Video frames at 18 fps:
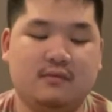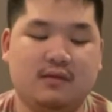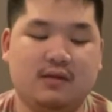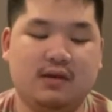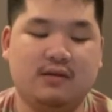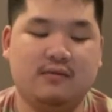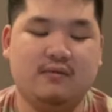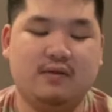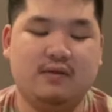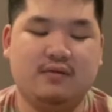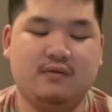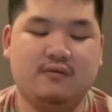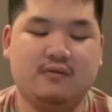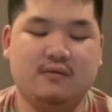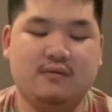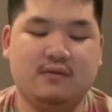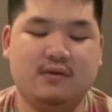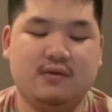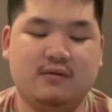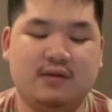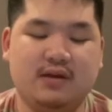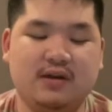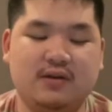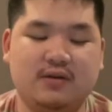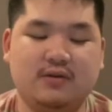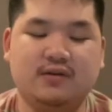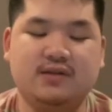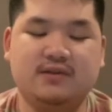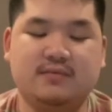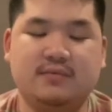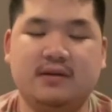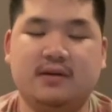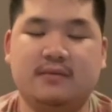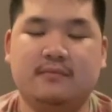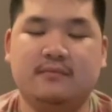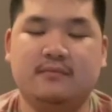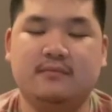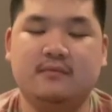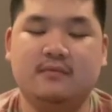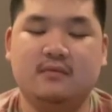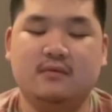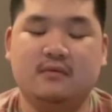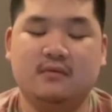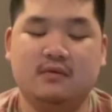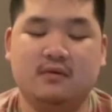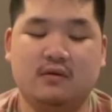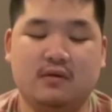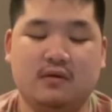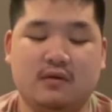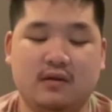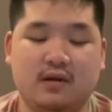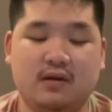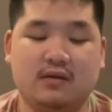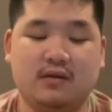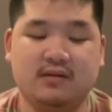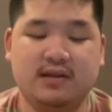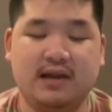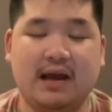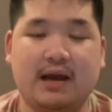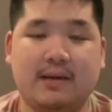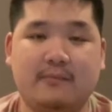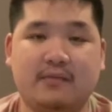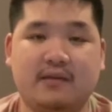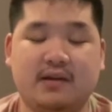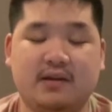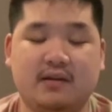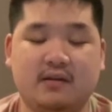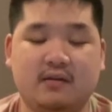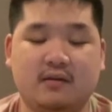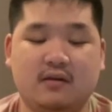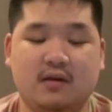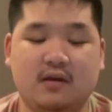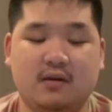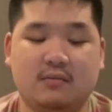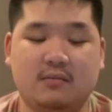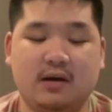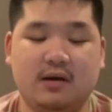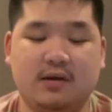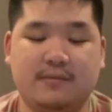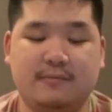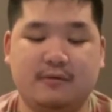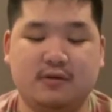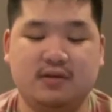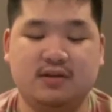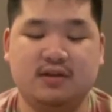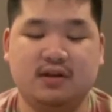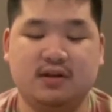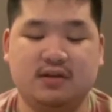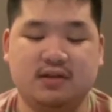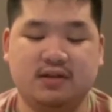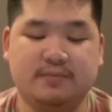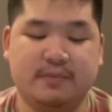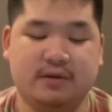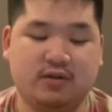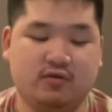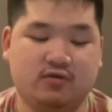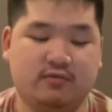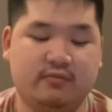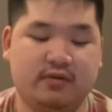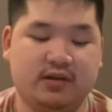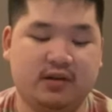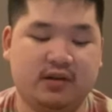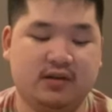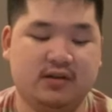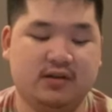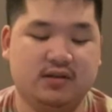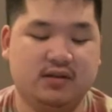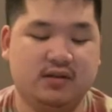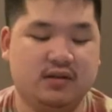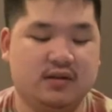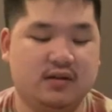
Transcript: it really hurts me to see this happening at a person on the spectrum, because